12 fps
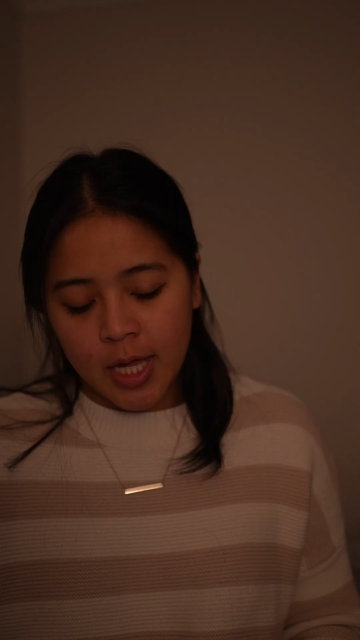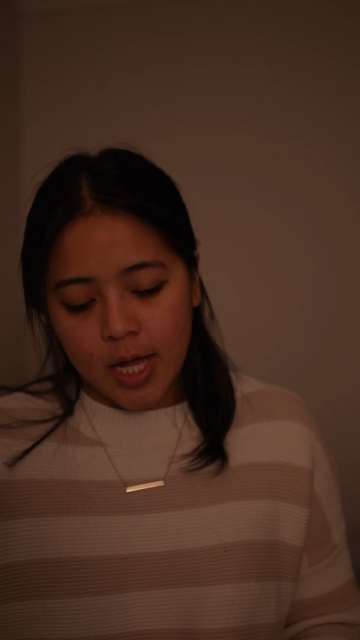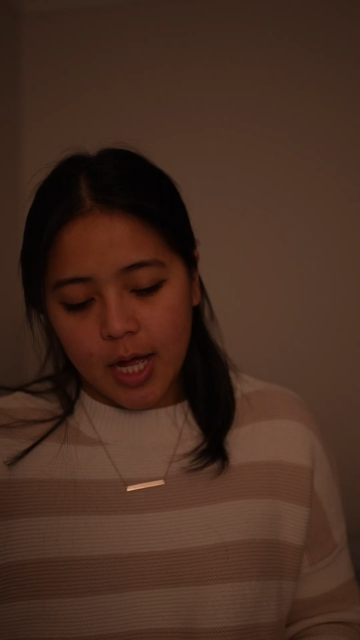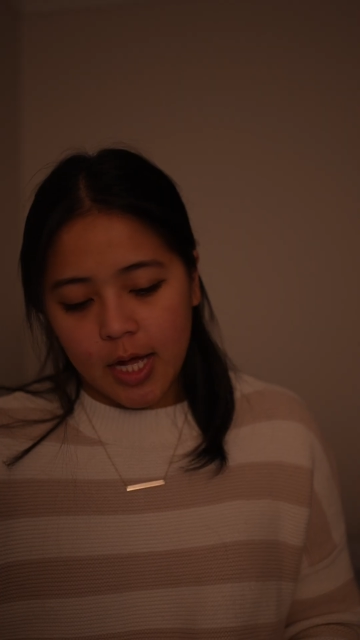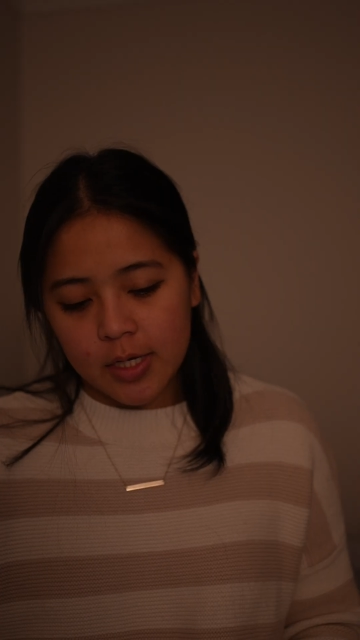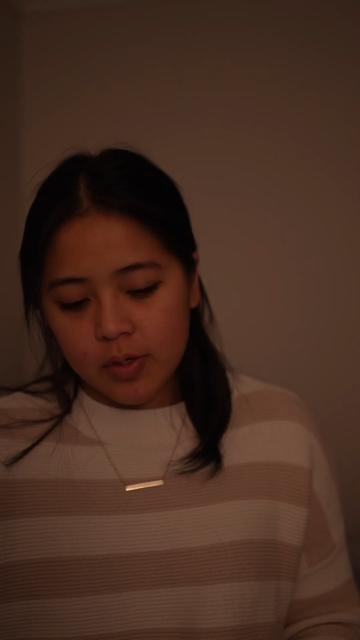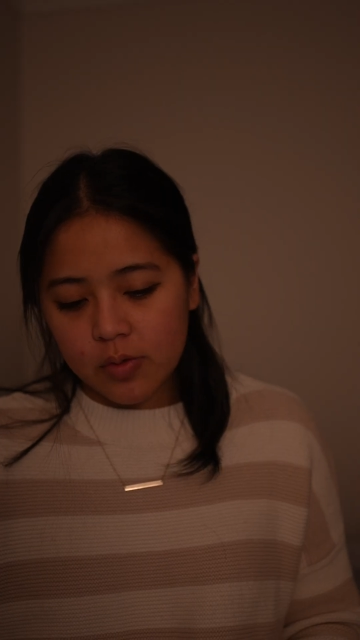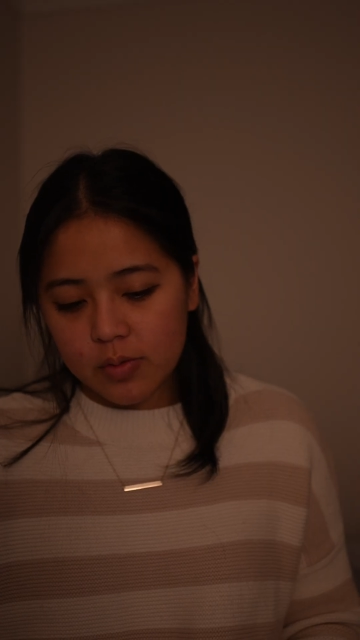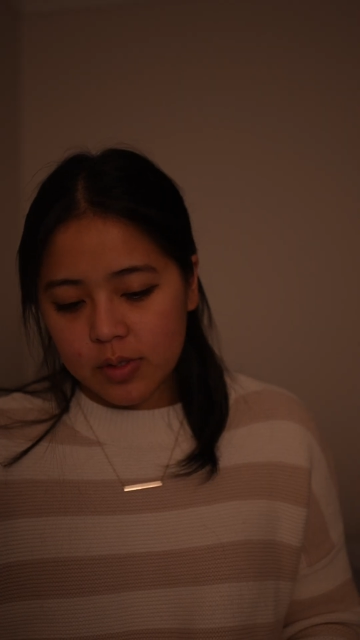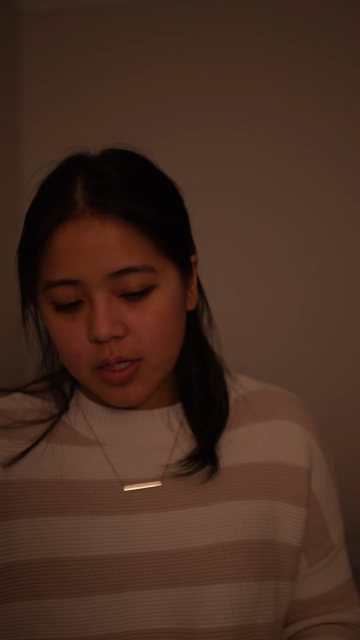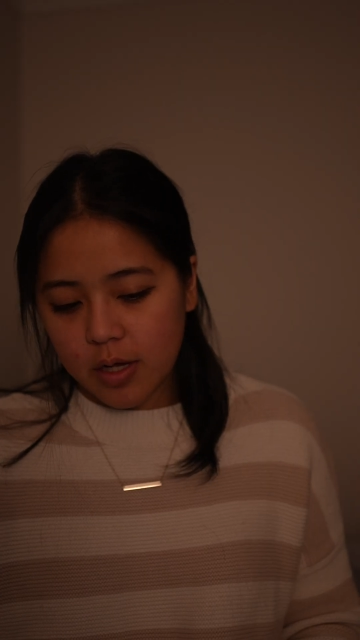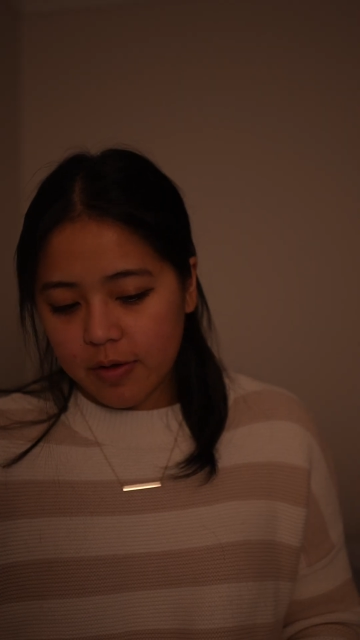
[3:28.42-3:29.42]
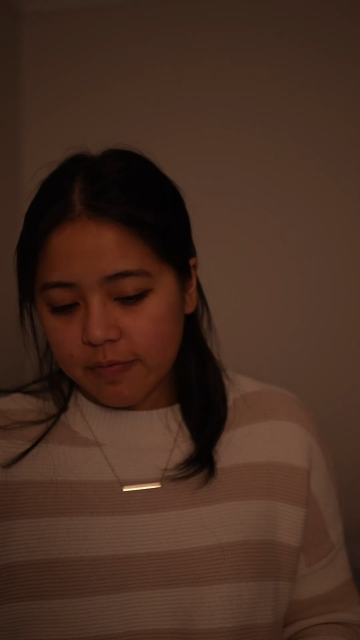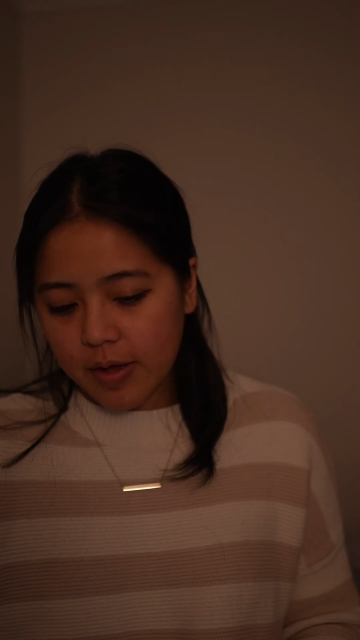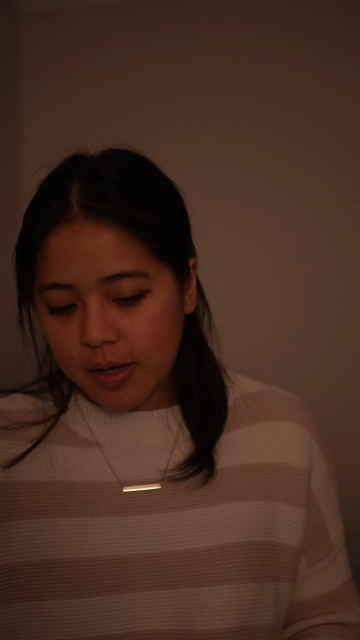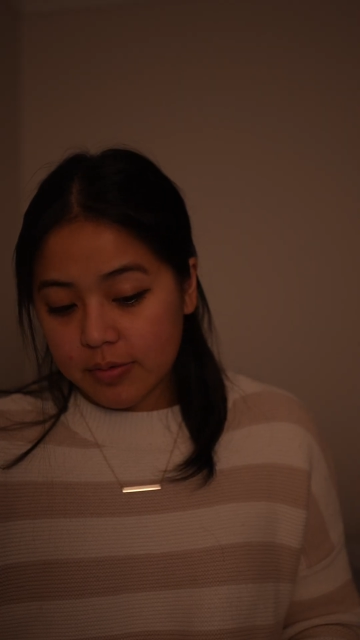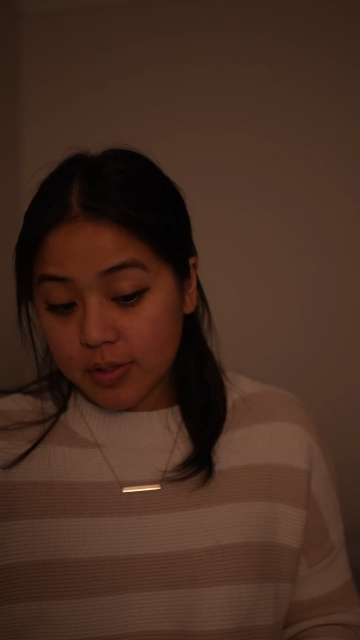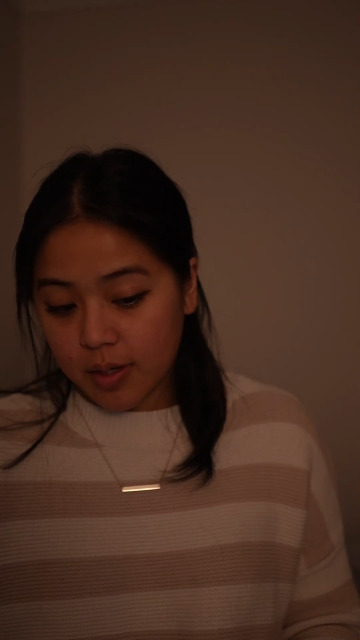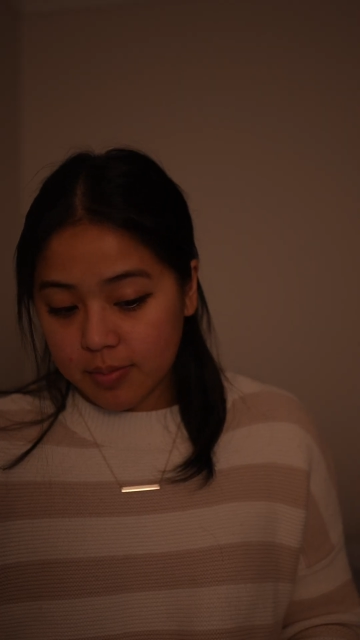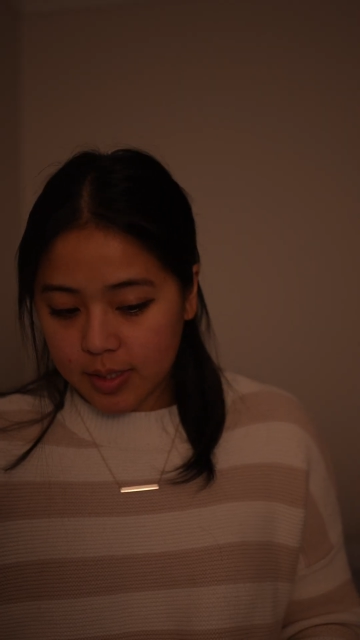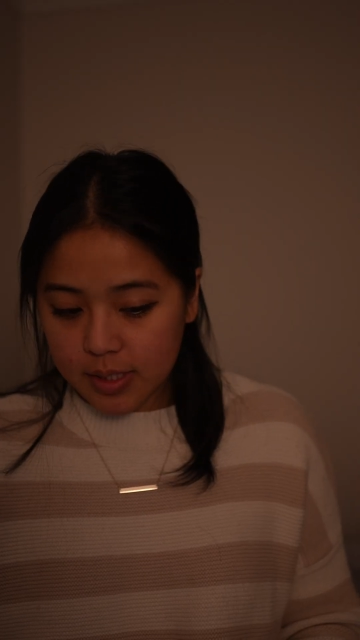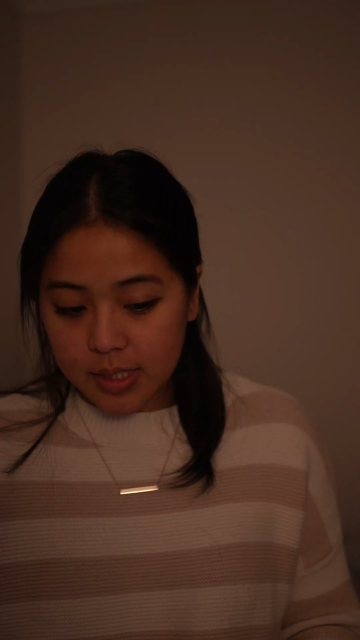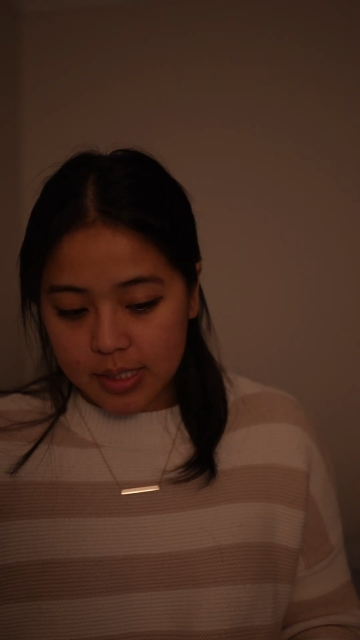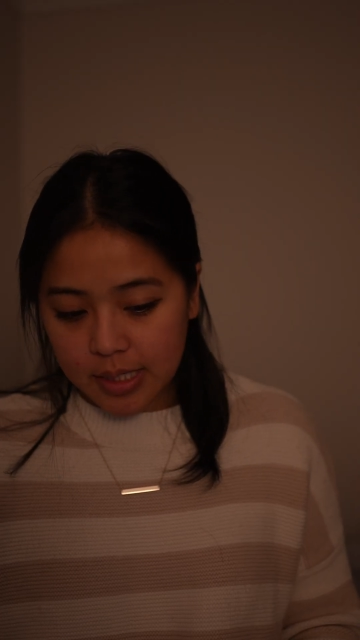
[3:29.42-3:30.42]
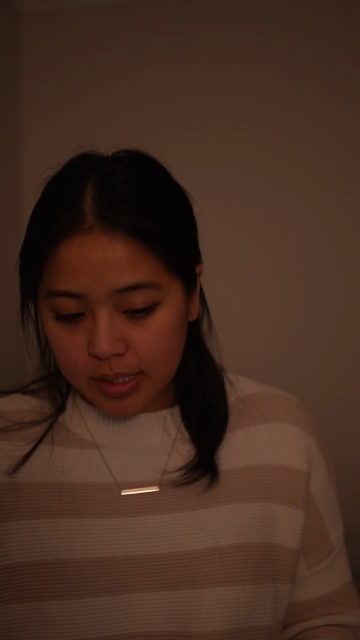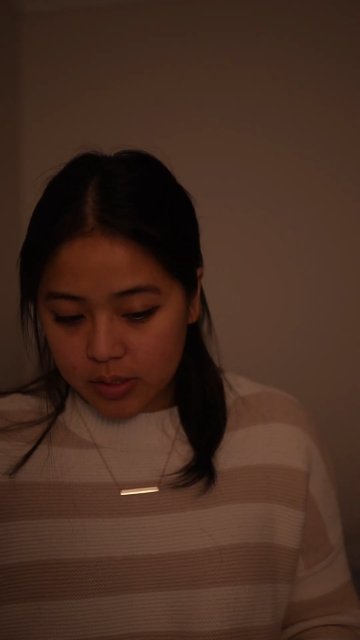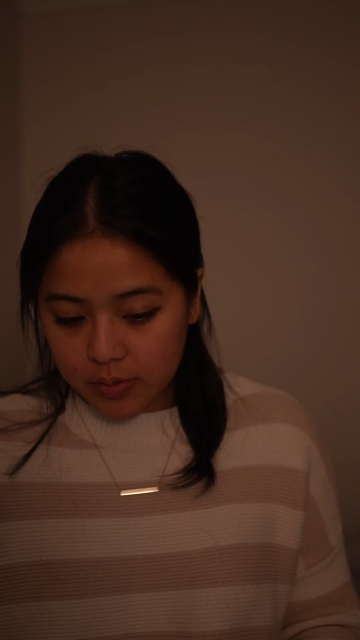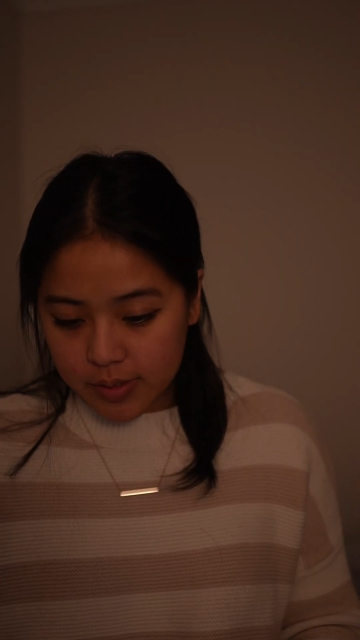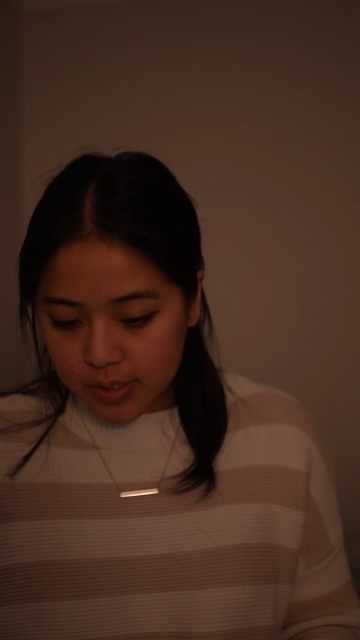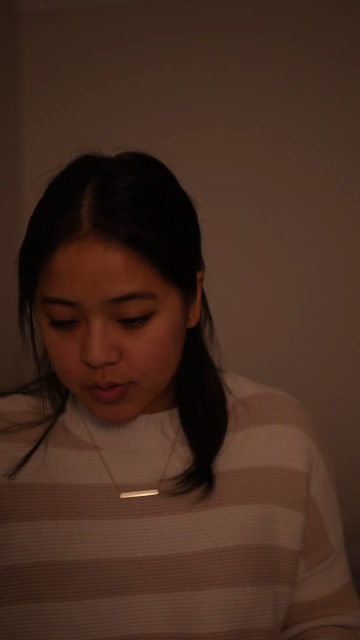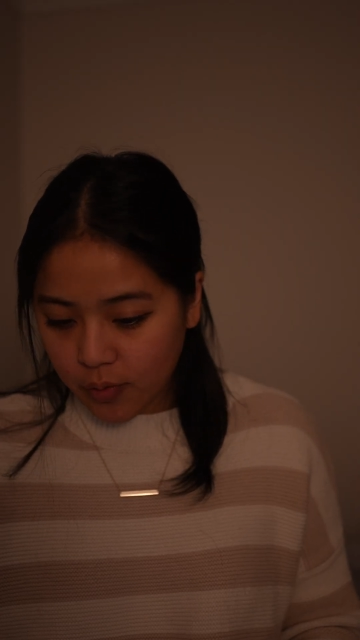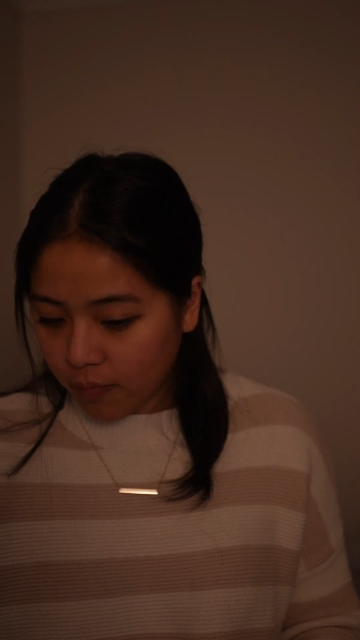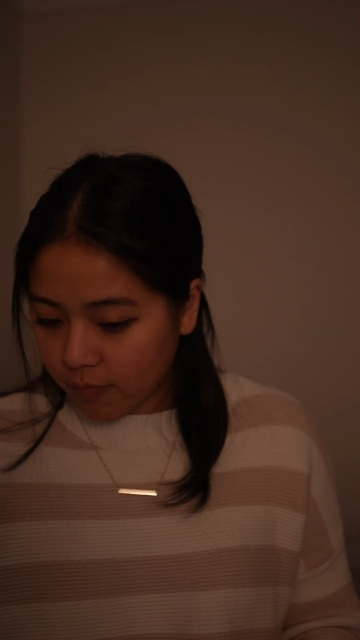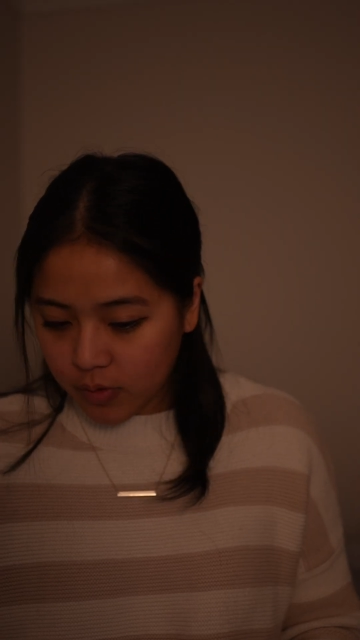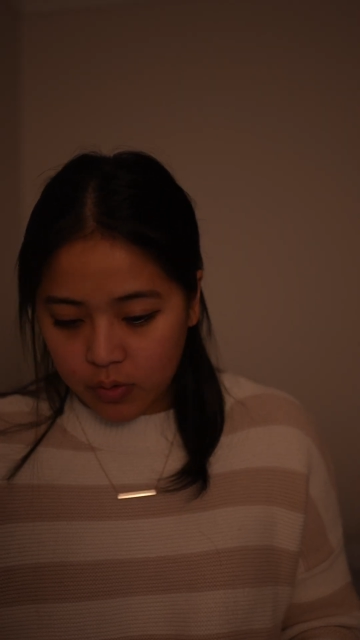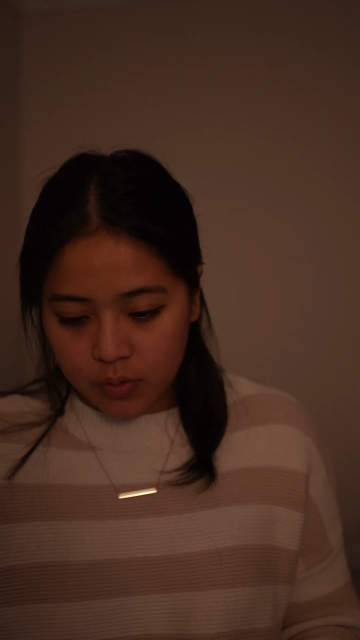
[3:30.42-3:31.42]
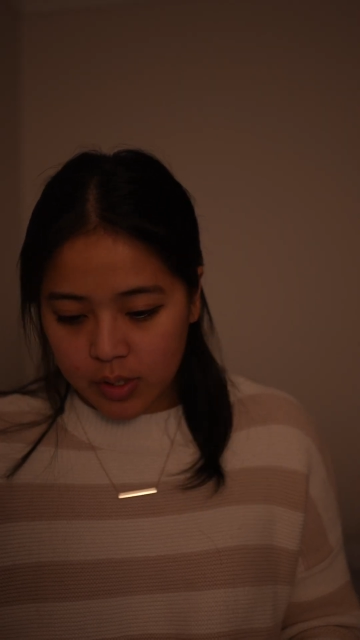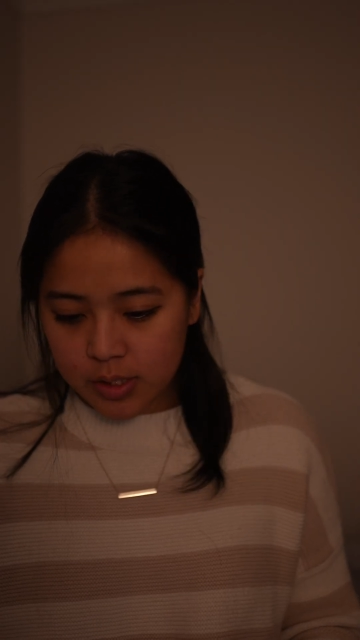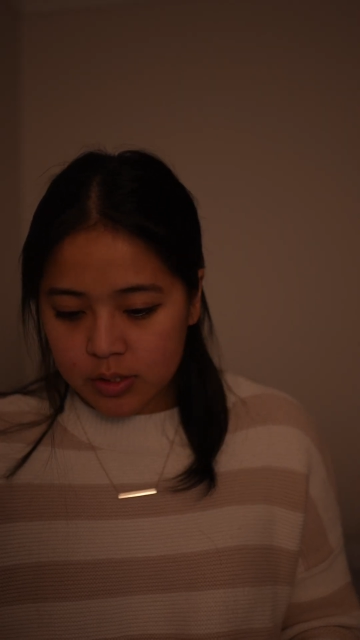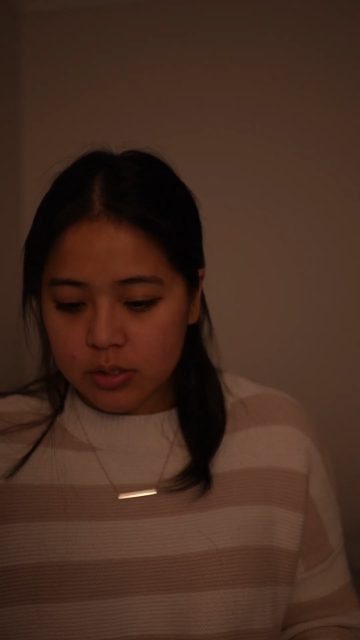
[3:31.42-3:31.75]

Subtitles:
I don't love how dominant the yellow is over the orange,